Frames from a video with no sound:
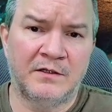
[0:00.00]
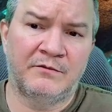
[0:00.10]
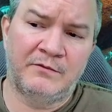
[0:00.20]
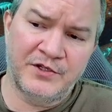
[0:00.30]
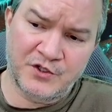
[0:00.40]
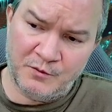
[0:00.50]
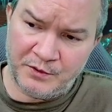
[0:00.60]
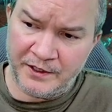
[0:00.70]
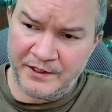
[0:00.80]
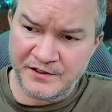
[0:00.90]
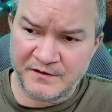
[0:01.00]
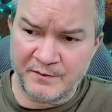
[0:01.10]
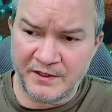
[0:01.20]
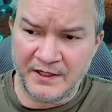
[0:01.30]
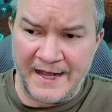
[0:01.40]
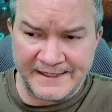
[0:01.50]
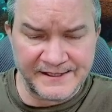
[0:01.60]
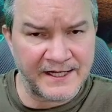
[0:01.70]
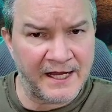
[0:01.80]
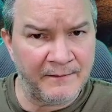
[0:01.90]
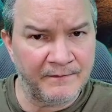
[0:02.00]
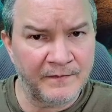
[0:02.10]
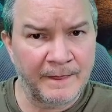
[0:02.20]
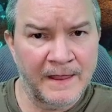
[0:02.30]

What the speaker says: original players from the last game